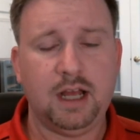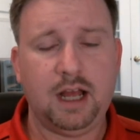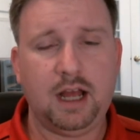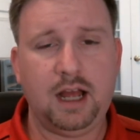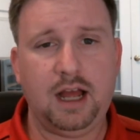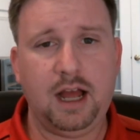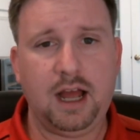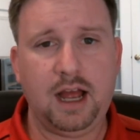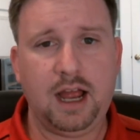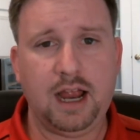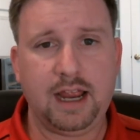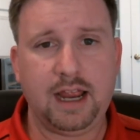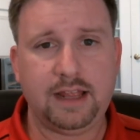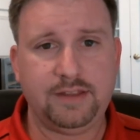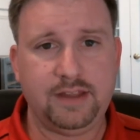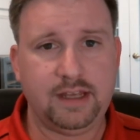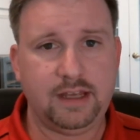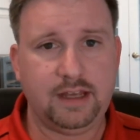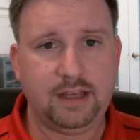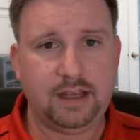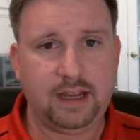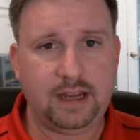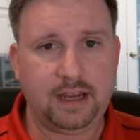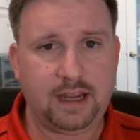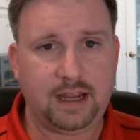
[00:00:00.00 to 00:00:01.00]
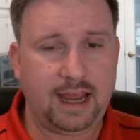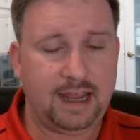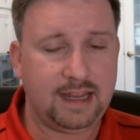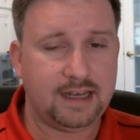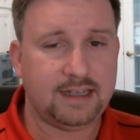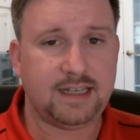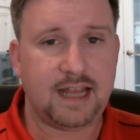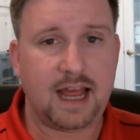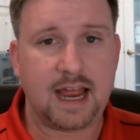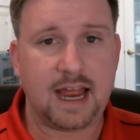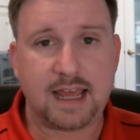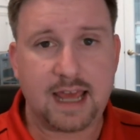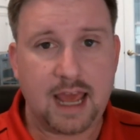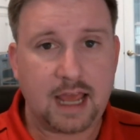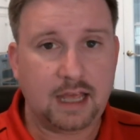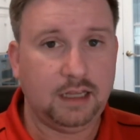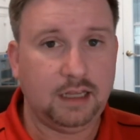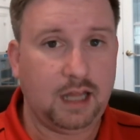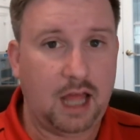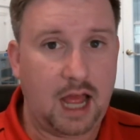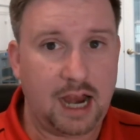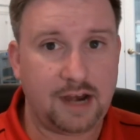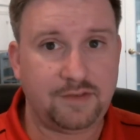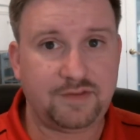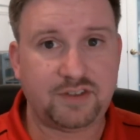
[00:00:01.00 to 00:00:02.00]
the anti-gay
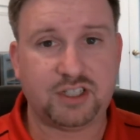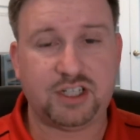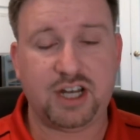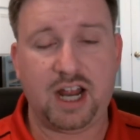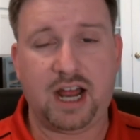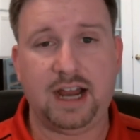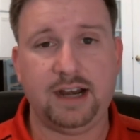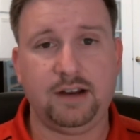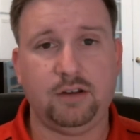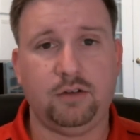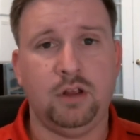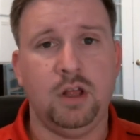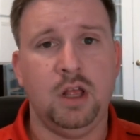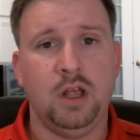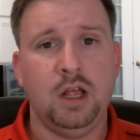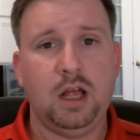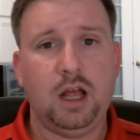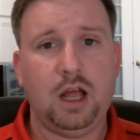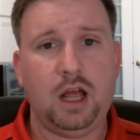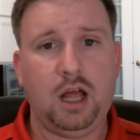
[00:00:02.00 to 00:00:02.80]
lifestyle,